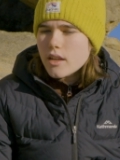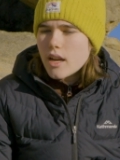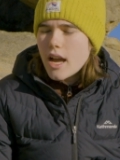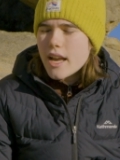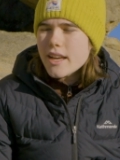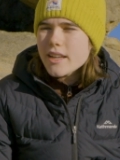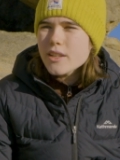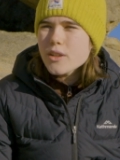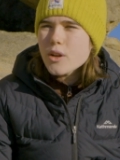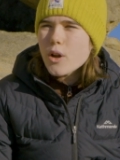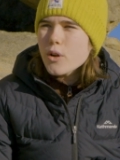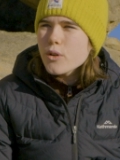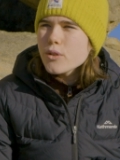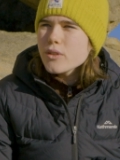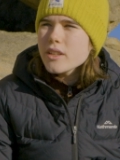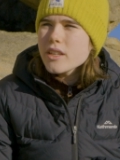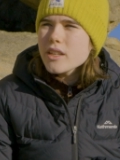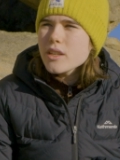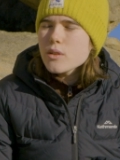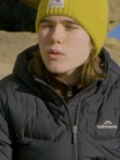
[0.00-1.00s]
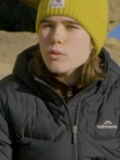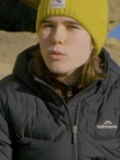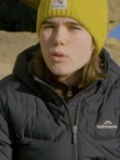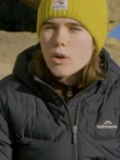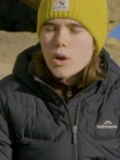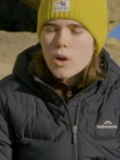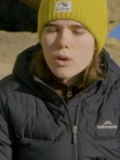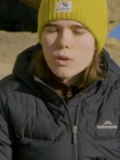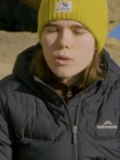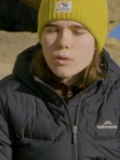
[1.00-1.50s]
I can only
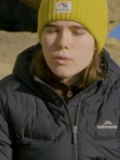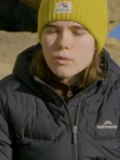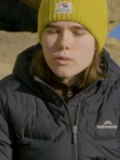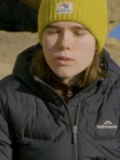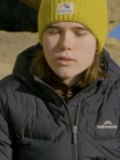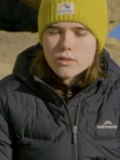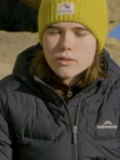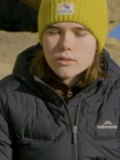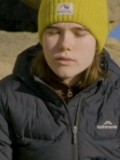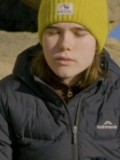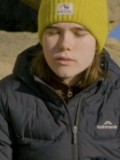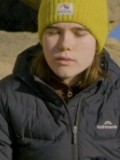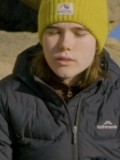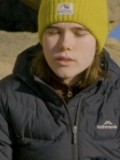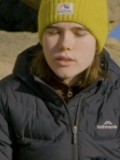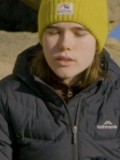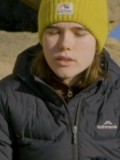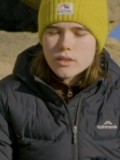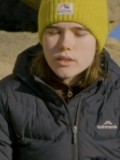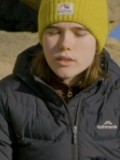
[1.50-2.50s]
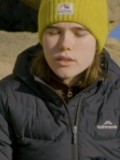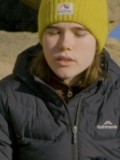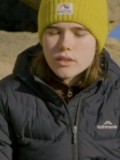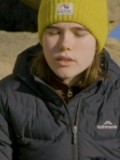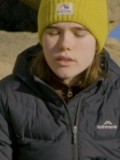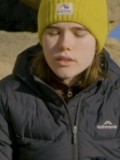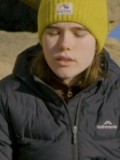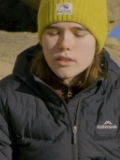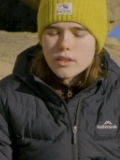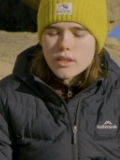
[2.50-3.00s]
grow
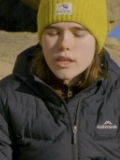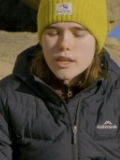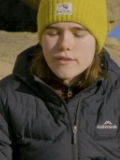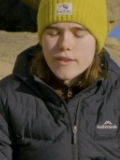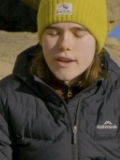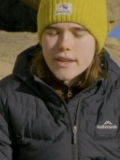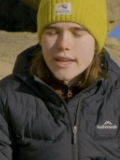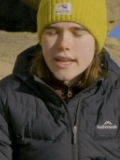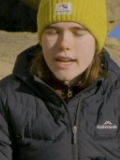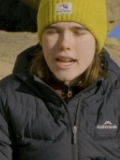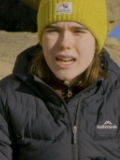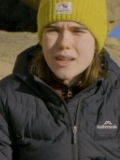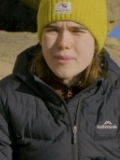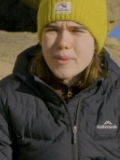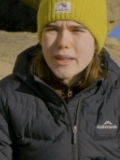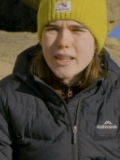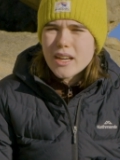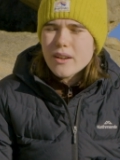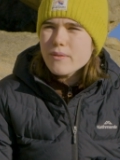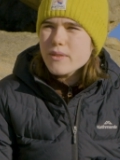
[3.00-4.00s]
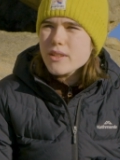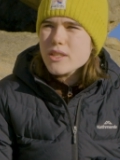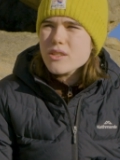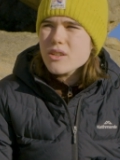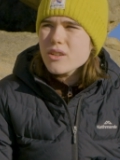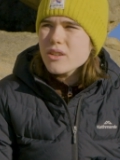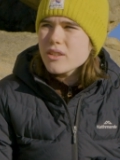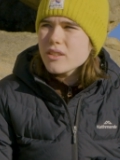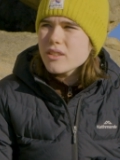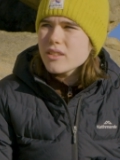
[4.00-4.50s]
if I get out of my comfort
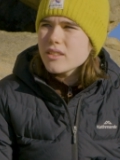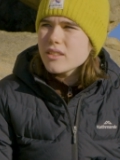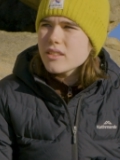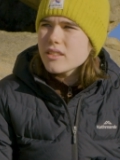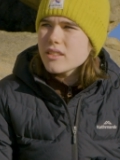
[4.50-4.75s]
zone.